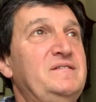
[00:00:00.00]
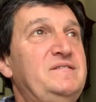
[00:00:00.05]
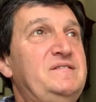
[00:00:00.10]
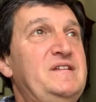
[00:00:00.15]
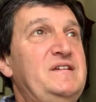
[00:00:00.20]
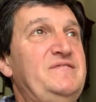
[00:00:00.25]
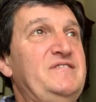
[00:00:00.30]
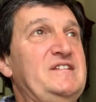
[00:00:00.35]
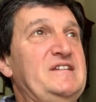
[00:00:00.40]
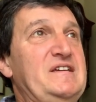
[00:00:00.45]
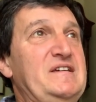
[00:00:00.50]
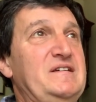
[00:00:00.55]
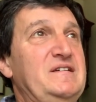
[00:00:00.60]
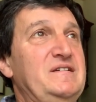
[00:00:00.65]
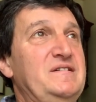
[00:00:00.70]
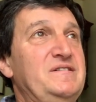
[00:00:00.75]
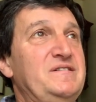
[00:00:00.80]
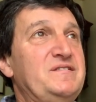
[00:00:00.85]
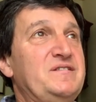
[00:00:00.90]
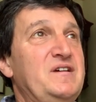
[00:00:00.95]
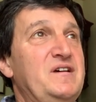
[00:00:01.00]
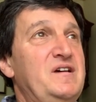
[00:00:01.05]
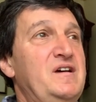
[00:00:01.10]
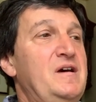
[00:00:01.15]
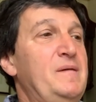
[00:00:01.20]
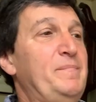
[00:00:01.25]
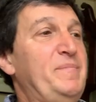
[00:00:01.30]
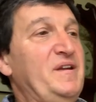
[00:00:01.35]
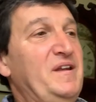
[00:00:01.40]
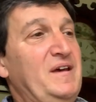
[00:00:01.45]
DVDs,
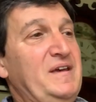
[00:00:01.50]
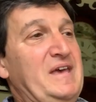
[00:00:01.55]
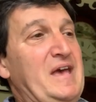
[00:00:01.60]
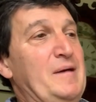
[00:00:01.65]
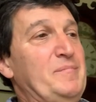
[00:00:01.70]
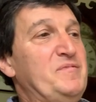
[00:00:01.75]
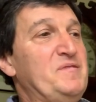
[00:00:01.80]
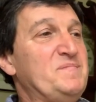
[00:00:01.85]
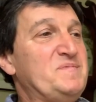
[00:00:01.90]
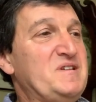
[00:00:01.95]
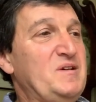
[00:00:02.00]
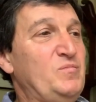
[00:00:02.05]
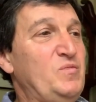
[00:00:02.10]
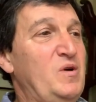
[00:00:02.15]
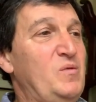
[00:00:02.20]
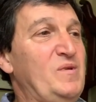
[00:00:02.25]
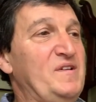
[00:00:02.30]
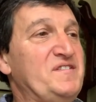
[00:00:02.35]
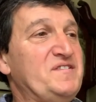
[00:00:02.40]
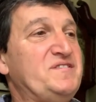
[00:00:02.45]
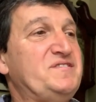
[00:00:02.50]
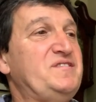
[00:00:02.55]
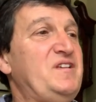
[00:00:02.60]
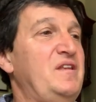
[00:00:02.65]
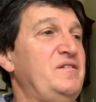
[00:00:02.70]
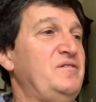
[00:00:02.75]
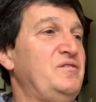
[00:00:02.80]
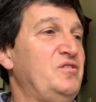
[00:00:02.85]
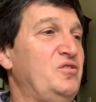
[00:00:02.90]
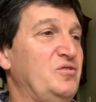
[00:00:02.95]
but I kept them somewhere where the
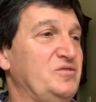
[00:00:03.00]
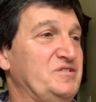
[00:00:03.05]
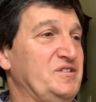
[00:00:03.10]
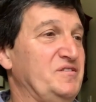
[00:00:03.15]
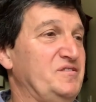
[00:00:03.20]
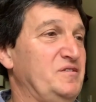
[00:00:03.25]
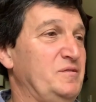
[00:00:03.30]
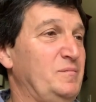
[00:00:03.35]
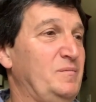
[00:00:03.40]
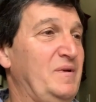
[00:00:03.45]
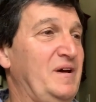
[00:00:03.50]
sun got at them,